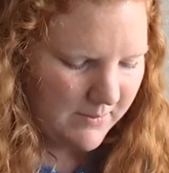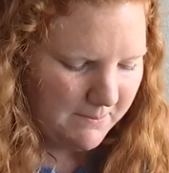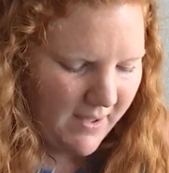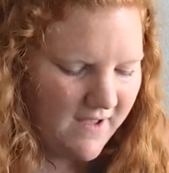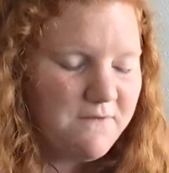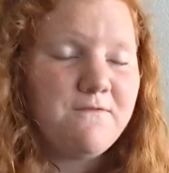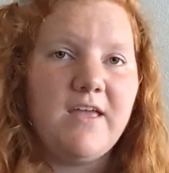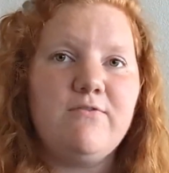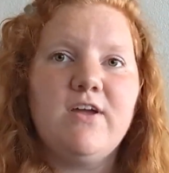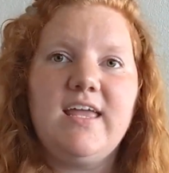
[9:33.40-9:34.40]
My
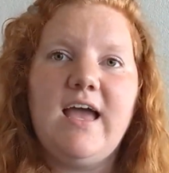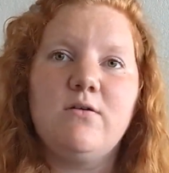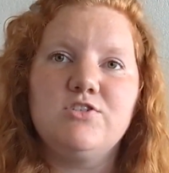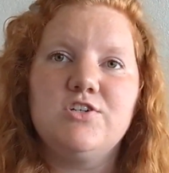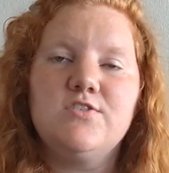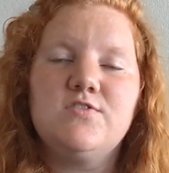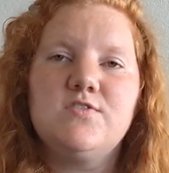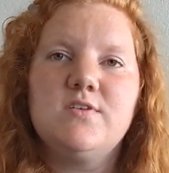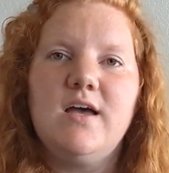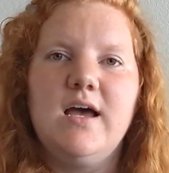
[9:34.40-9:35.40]
favorite
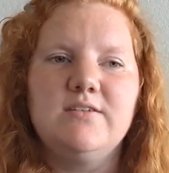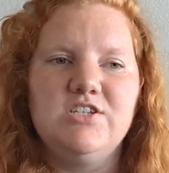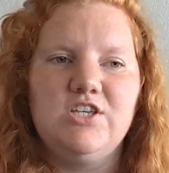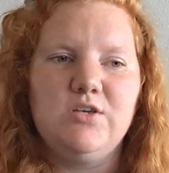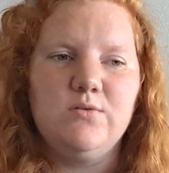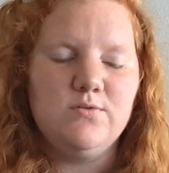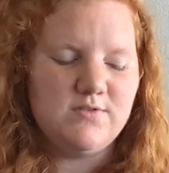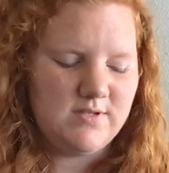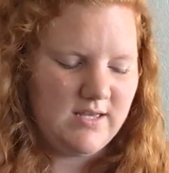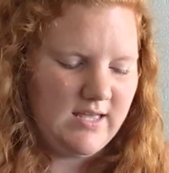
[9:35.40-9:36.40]
counters to
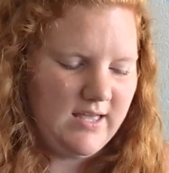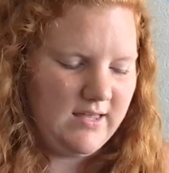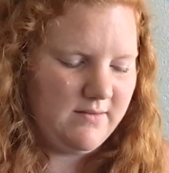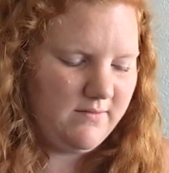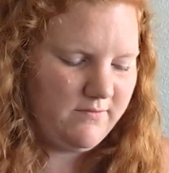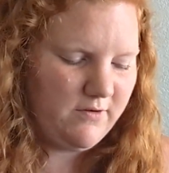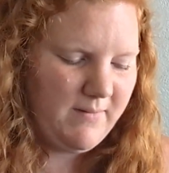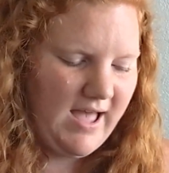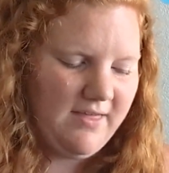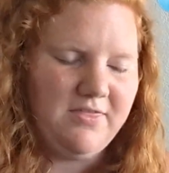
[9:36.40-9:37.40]
use and for
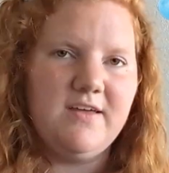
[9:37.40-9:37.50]
math